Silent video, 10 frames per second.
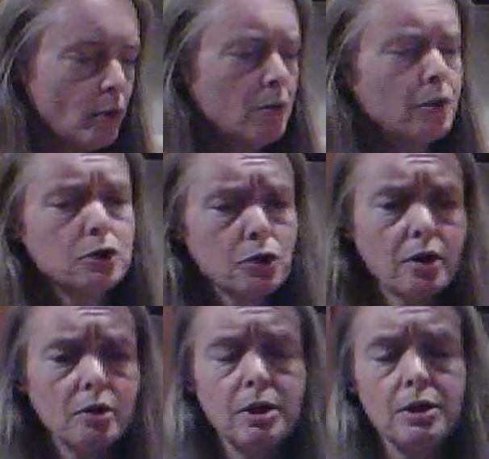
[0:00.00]
These are
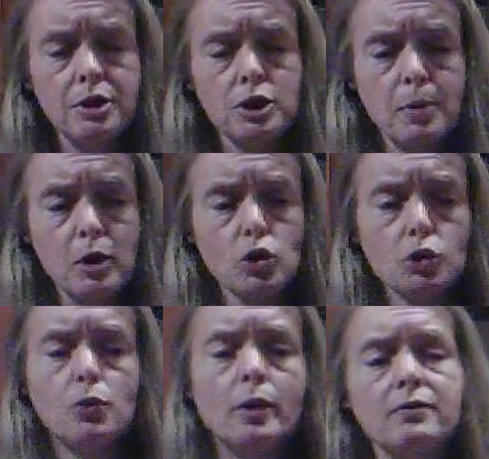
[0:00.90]
going to be the special
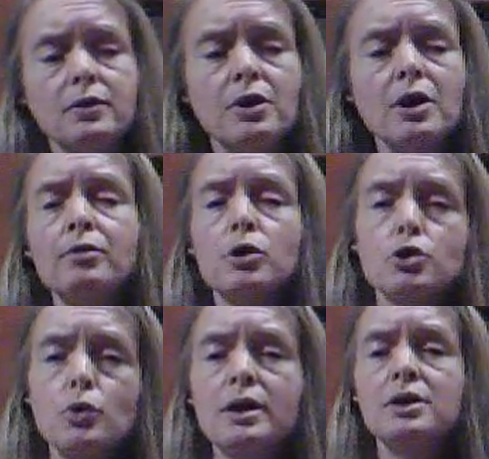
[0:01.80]
25th
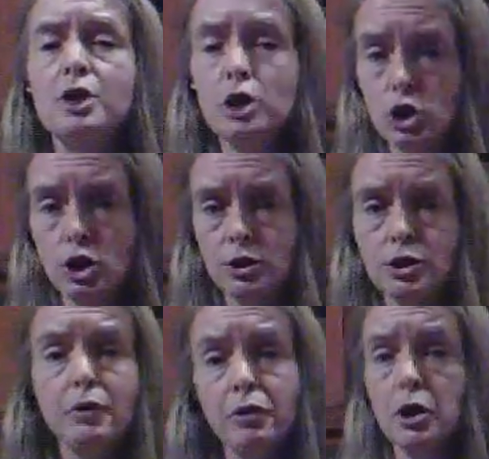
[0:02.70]
anniversary editions
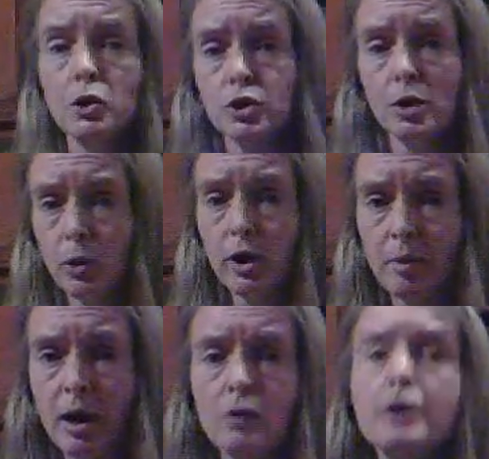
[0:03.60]
and the years they will come
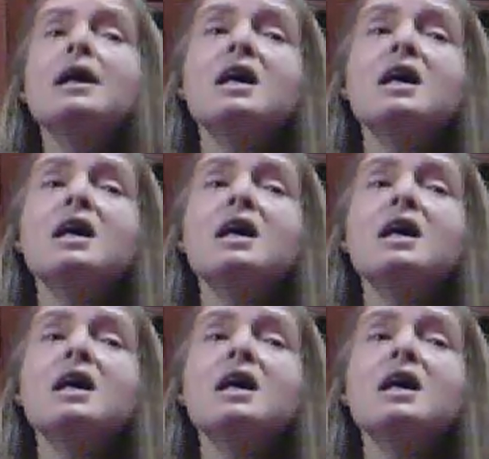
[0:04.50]
out.